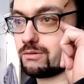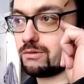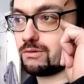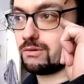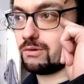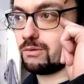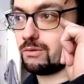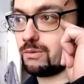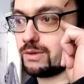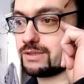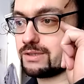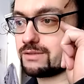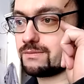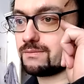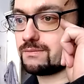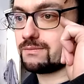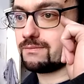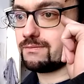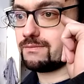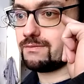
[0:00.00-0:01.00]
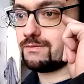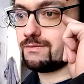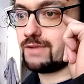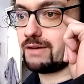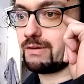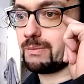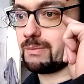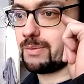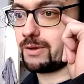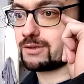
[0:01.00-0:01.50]
always
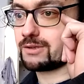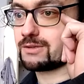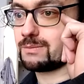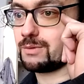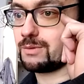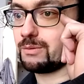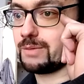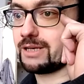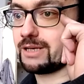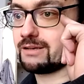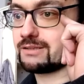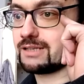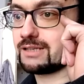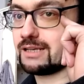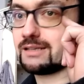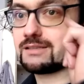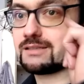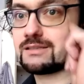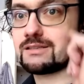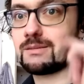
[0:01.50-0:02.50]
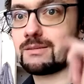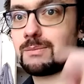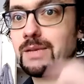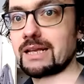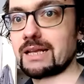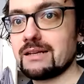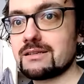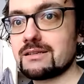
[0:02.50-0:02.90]
very possible because it's a bit.